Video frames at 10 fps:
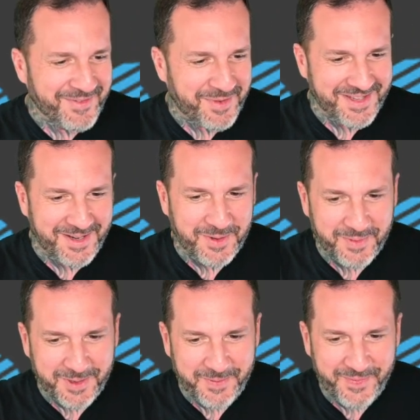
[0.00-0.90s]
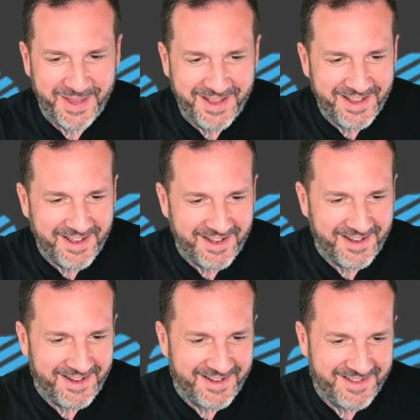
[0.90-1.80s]
in presenter mode.
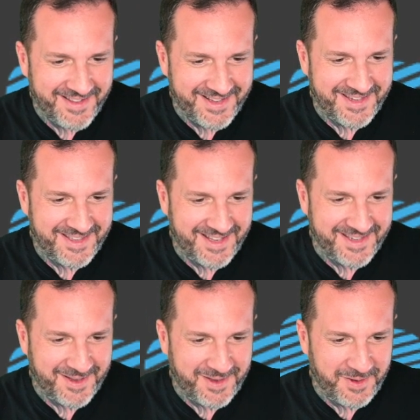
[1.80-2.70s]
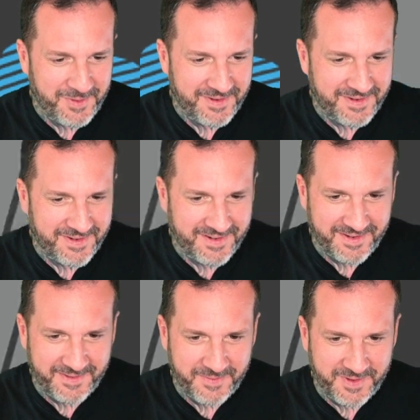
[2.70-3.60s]
Uh, that's that's cute.
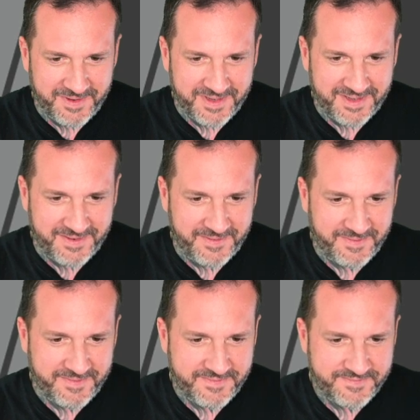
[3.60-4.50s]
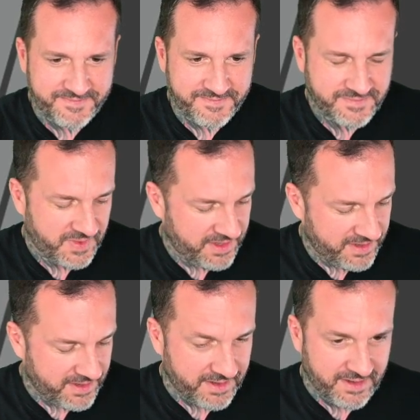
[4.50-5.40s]
Um, we'll just
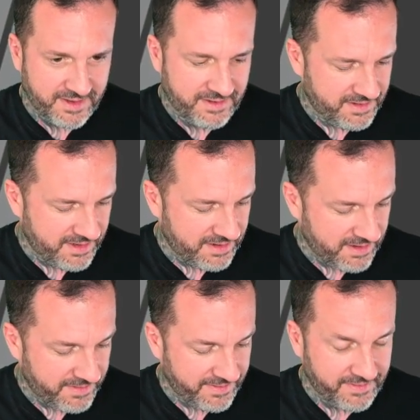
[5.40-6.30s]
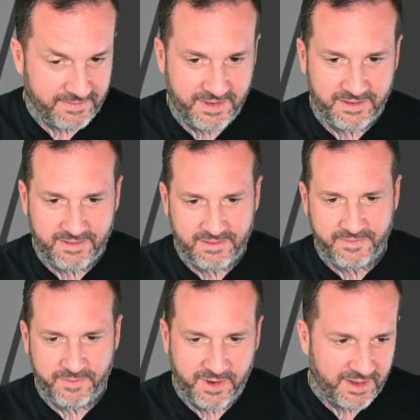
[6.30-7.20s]
uh, I don't know, I could pick
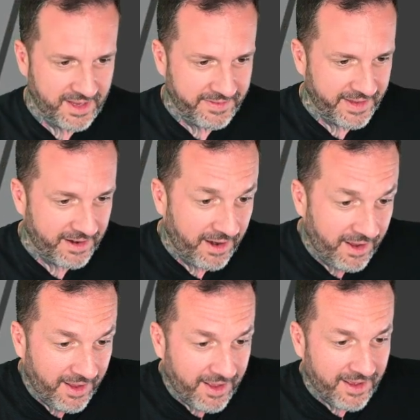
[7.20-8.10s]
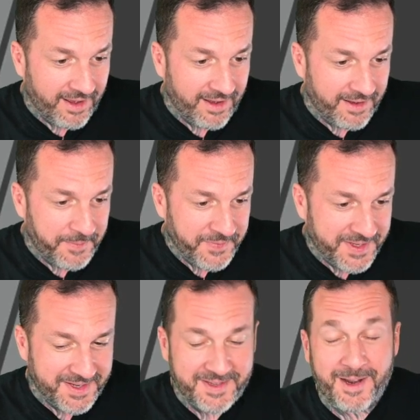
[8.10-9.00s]
one again there. Uh,
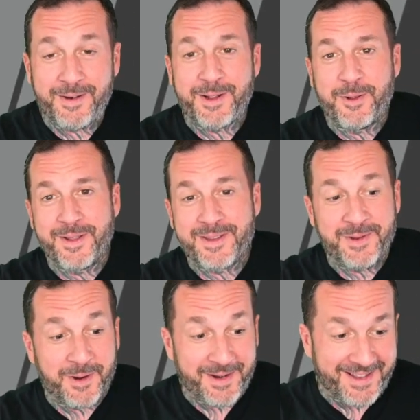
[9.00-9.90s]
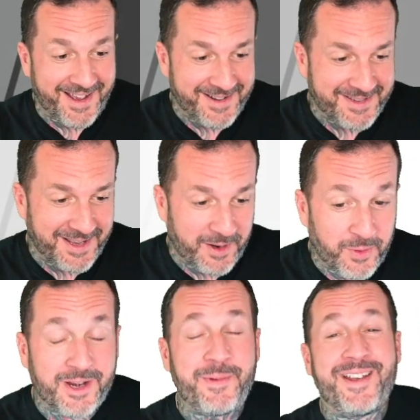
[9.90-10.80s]
since I already clicked and you already kind of saw it,
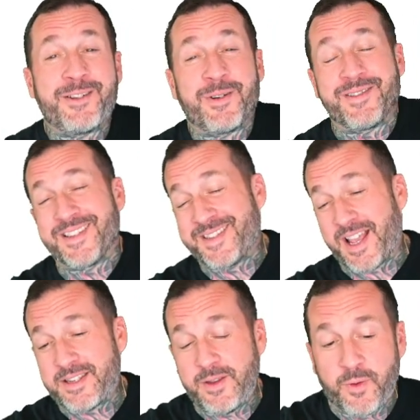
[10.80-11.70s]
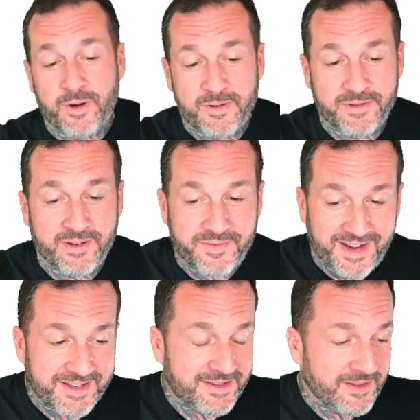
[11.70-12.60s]
we're going to be entering the sexy world of
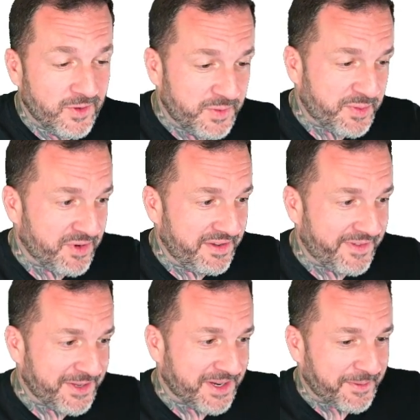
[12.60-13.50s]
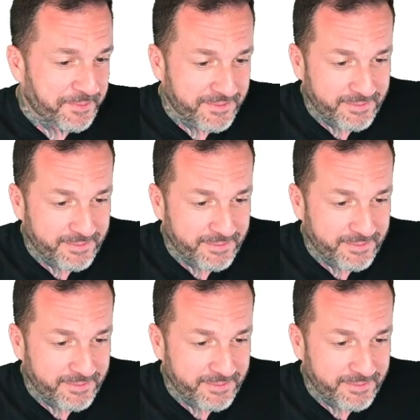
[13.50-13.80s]
nested loops prefetching.